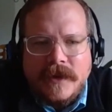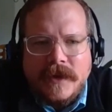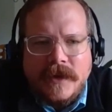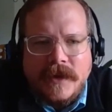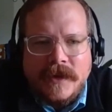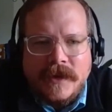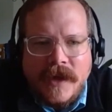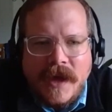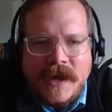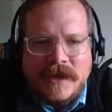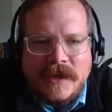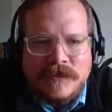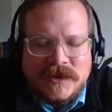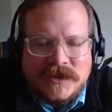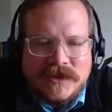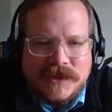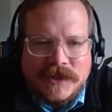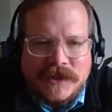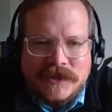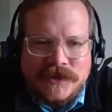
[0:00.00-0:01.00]

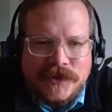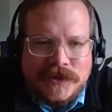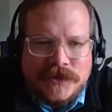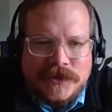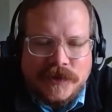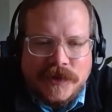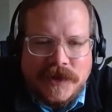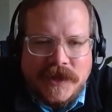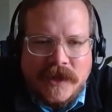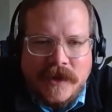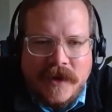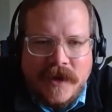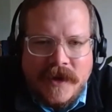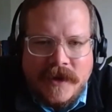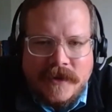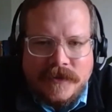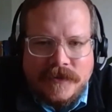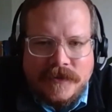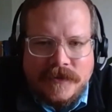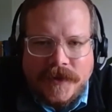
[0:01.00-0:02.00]
anonymously. So it's really
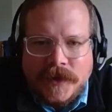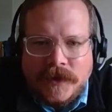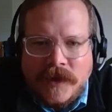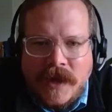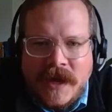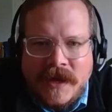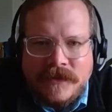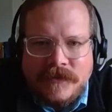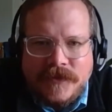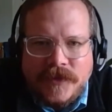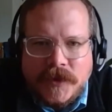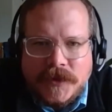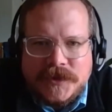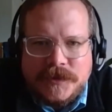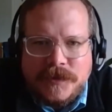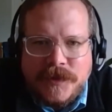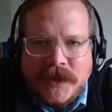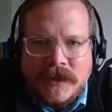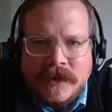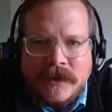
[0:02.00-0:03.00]
hard for law
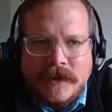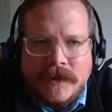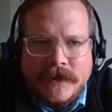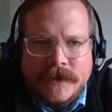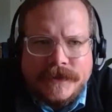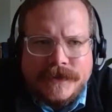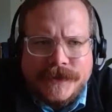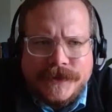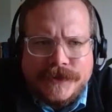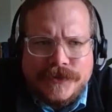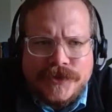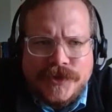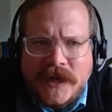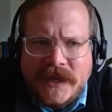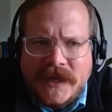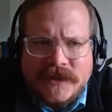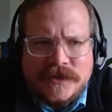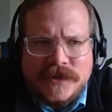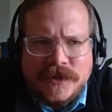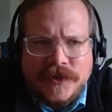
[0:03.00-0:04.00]
enforcement to
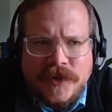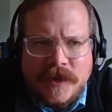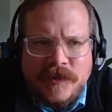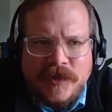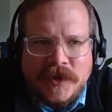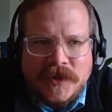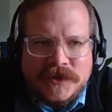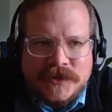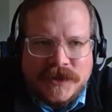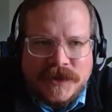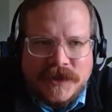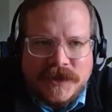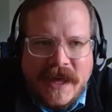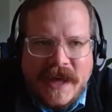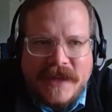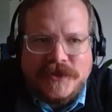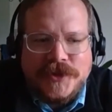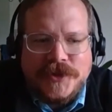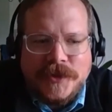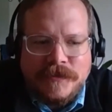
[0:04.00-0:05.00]
trace the criminals and
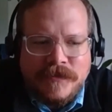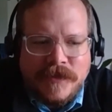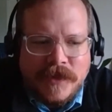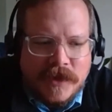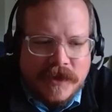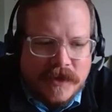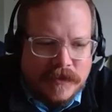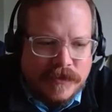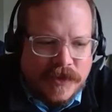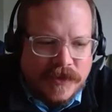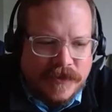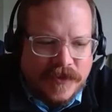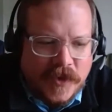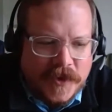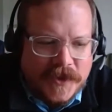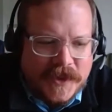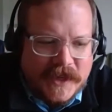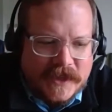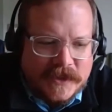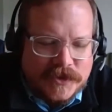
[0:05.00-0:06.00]
catch them
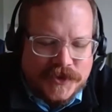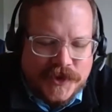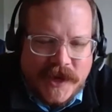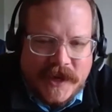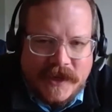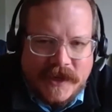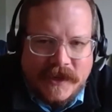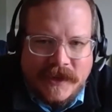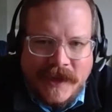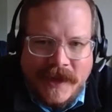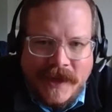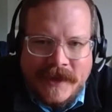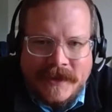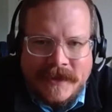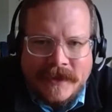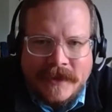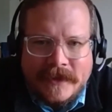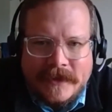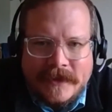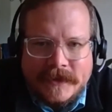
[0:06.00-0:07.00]
before they strike
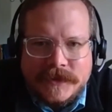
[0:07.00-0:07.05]
again.